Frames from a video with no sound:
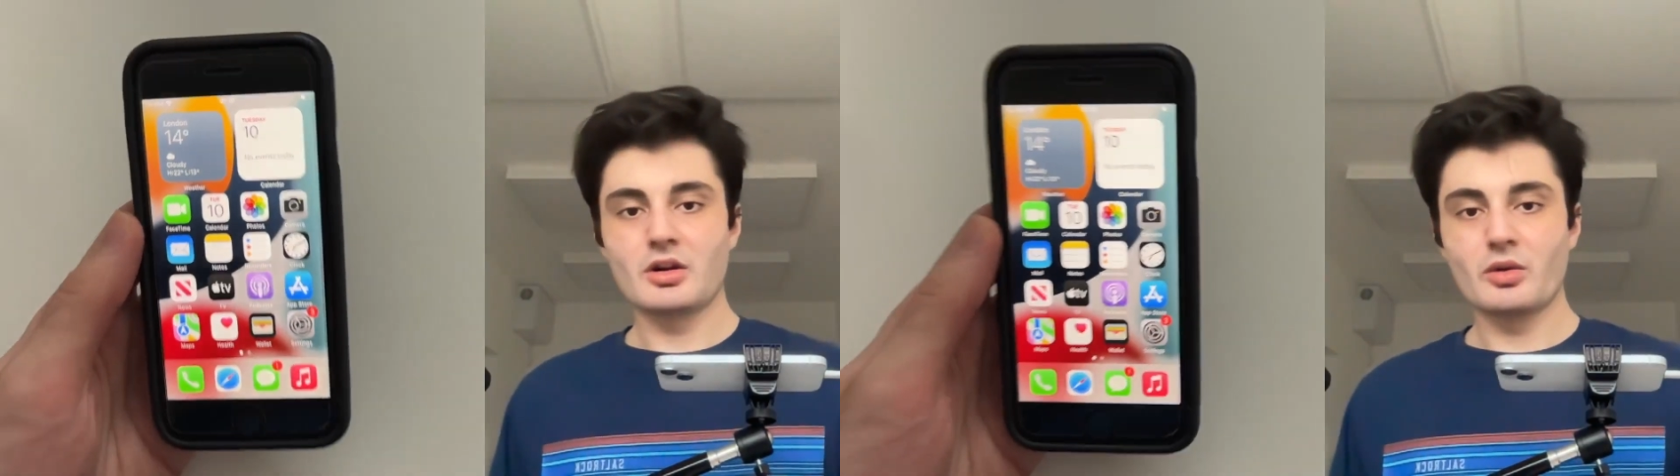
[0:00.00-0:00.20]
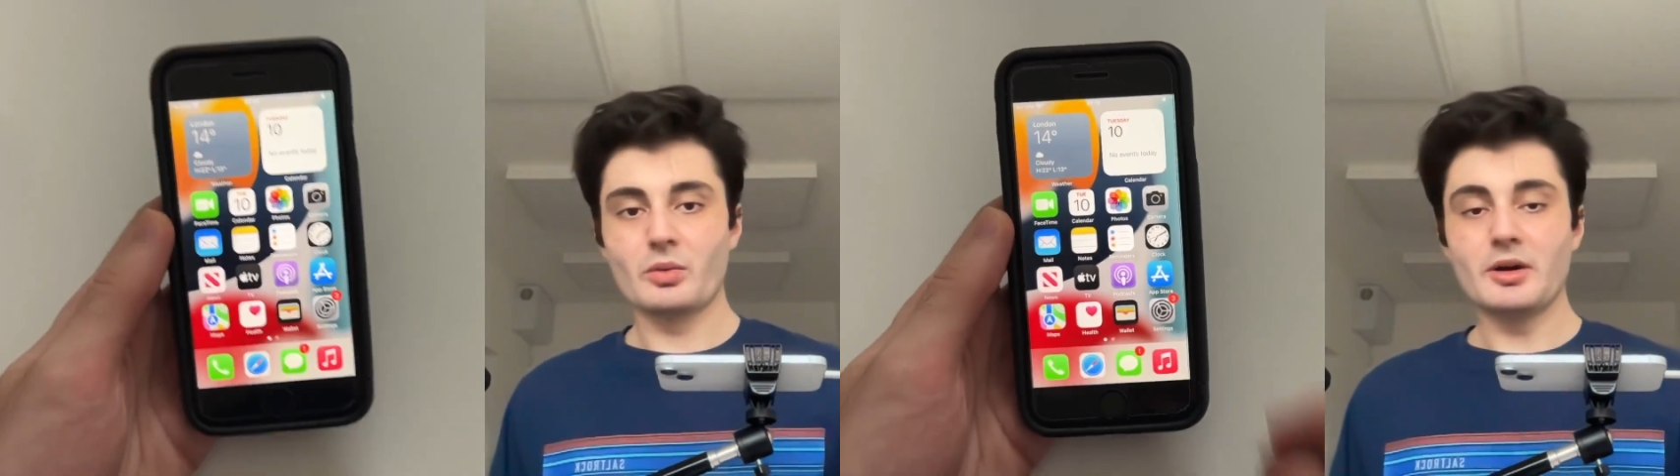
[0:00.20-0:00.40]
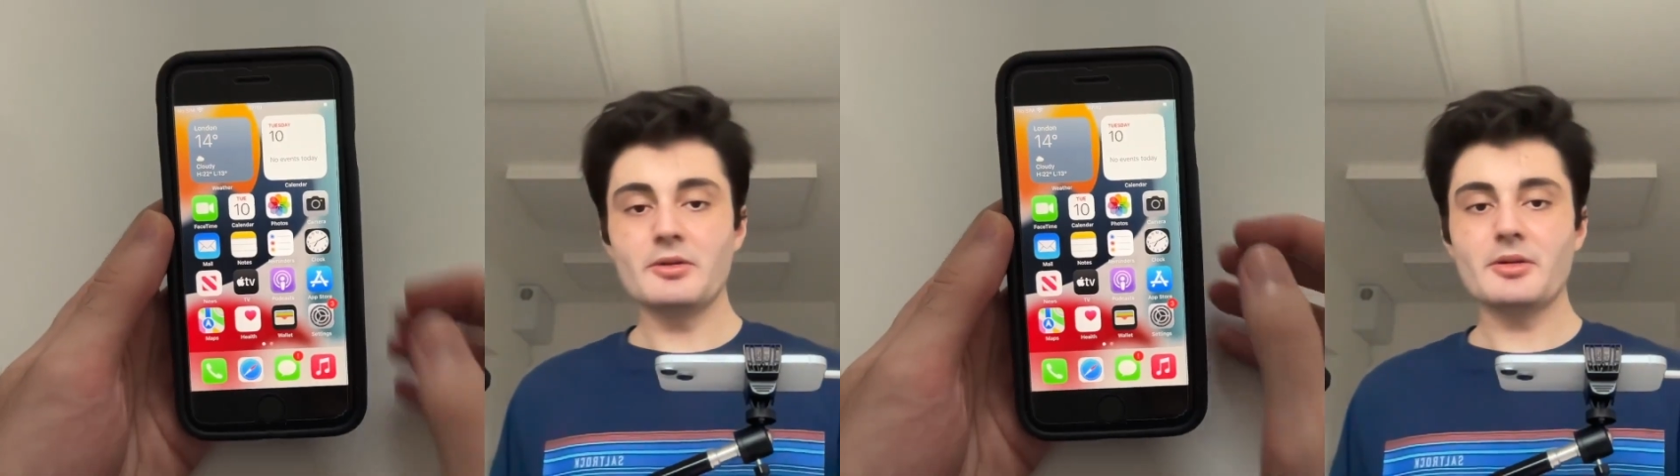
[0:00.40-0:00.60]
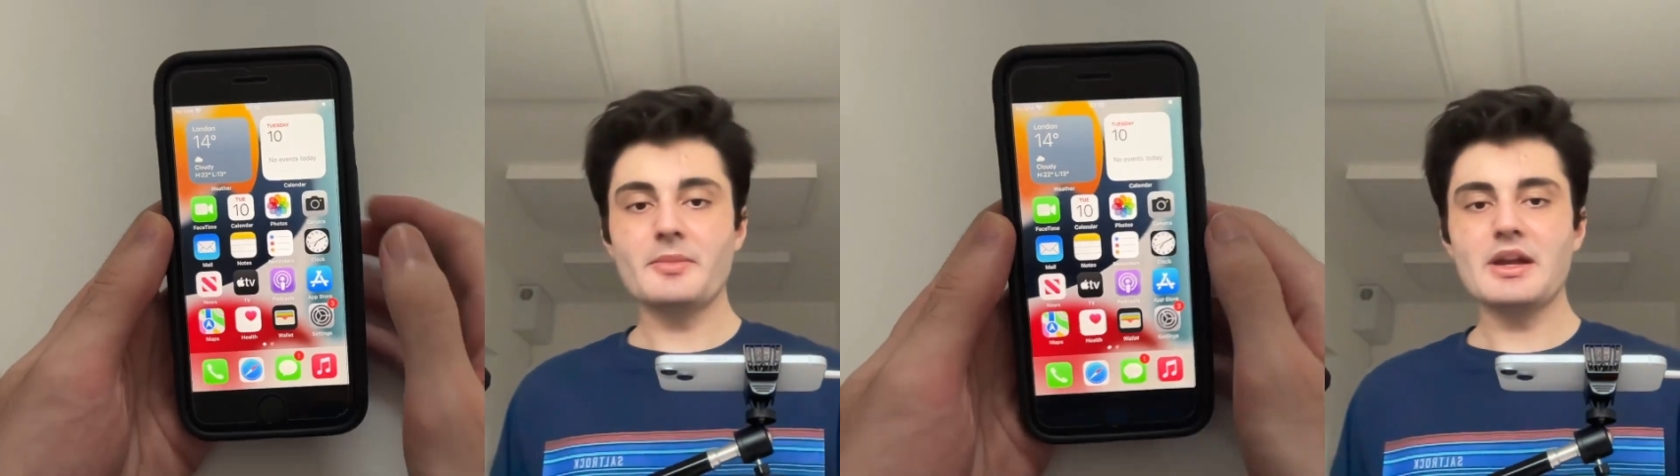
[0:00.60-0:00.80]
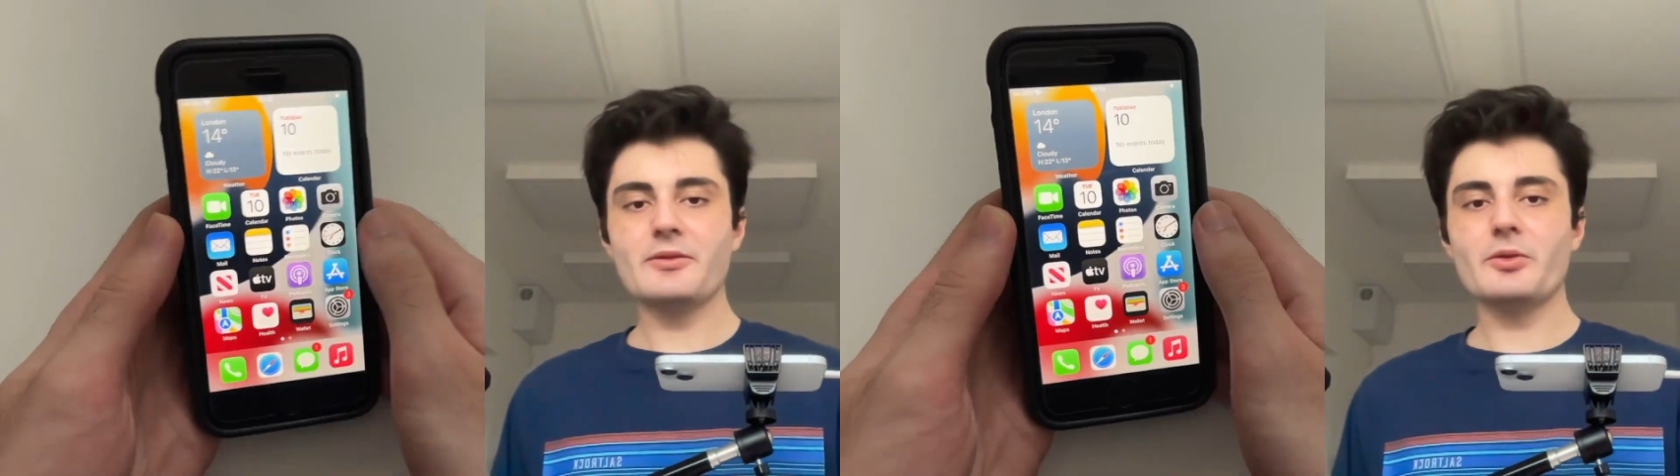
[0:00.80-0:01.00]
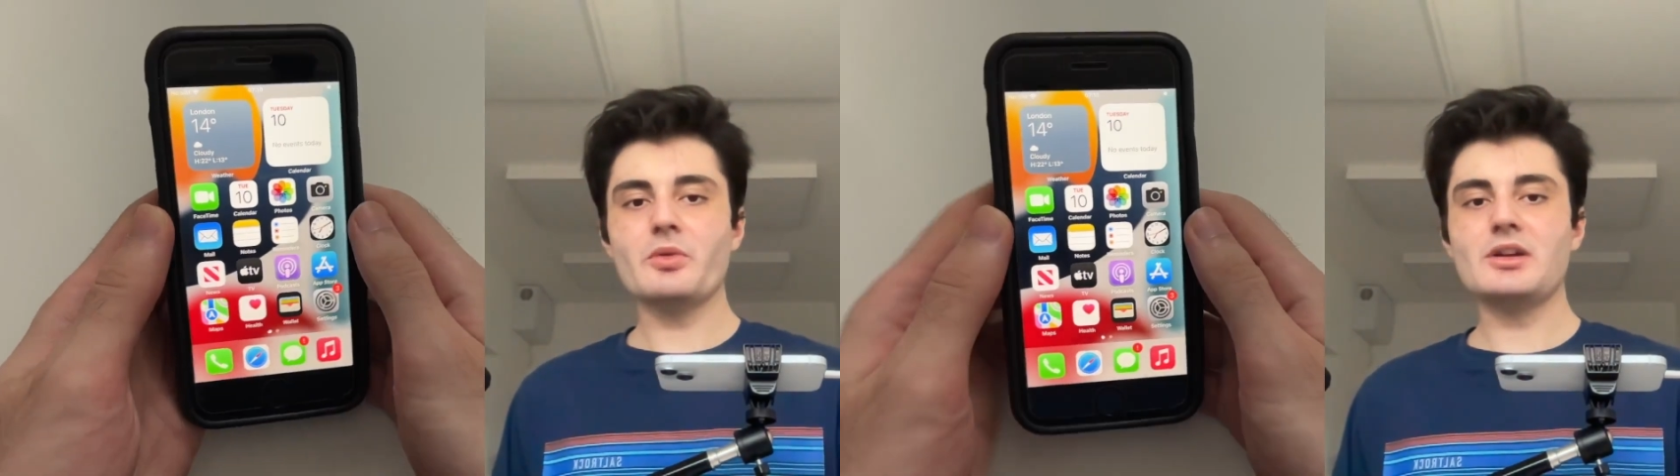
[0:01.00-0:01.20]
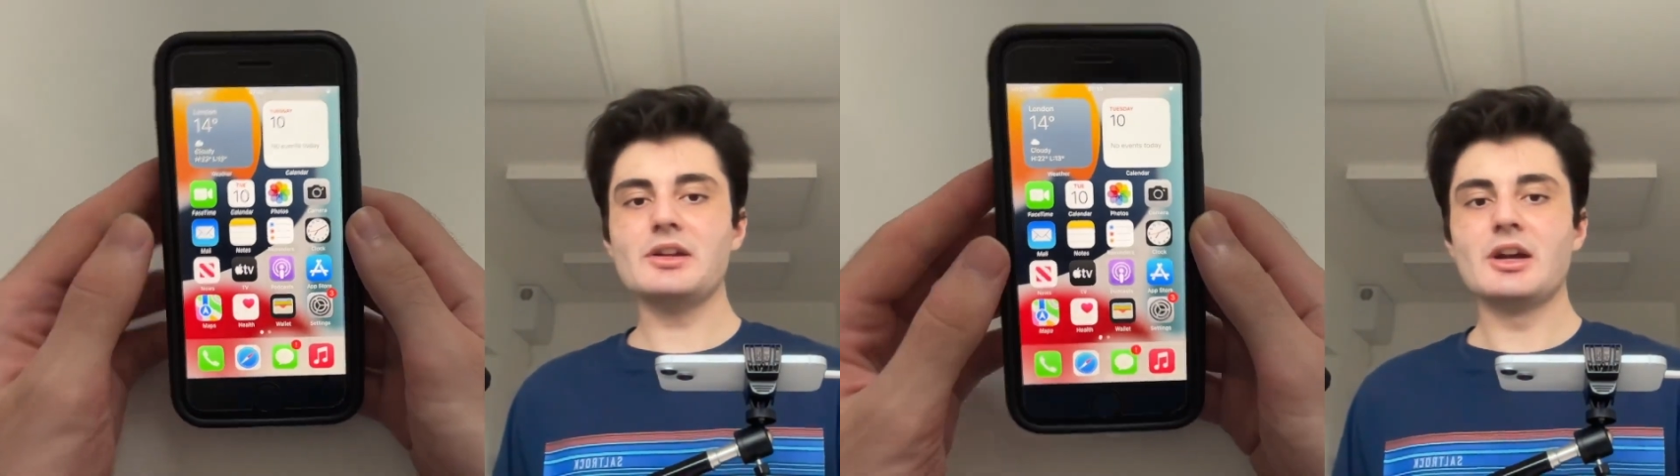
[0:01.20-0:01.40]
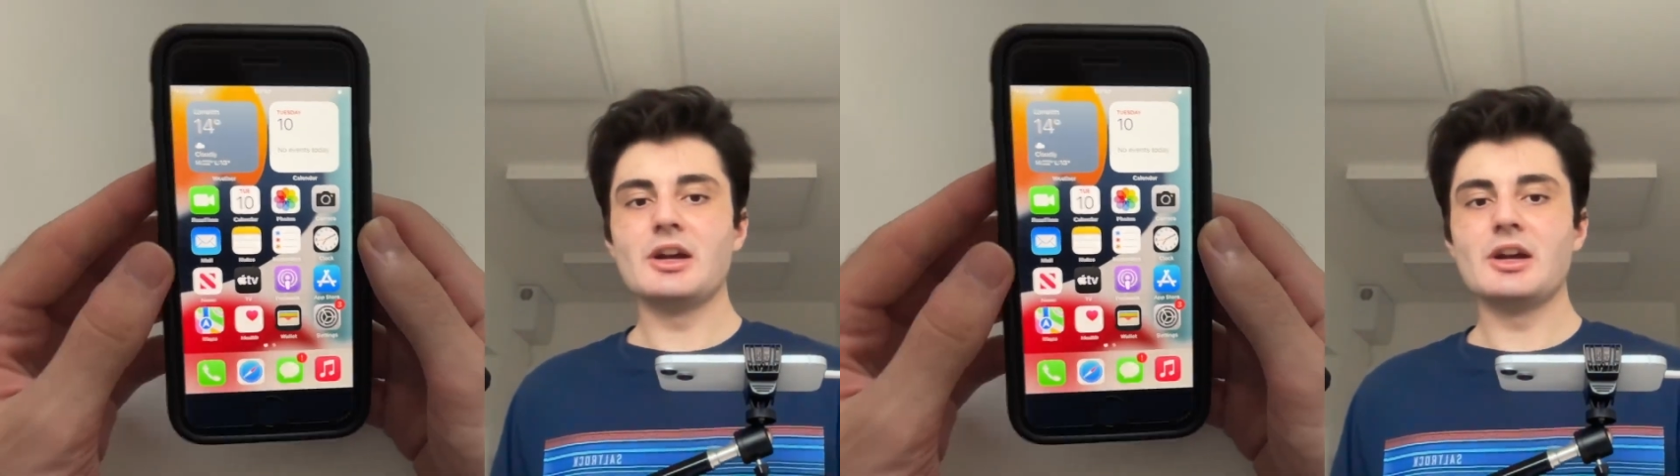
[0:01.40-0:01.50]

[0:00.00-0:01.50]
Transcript: Welcome everyone!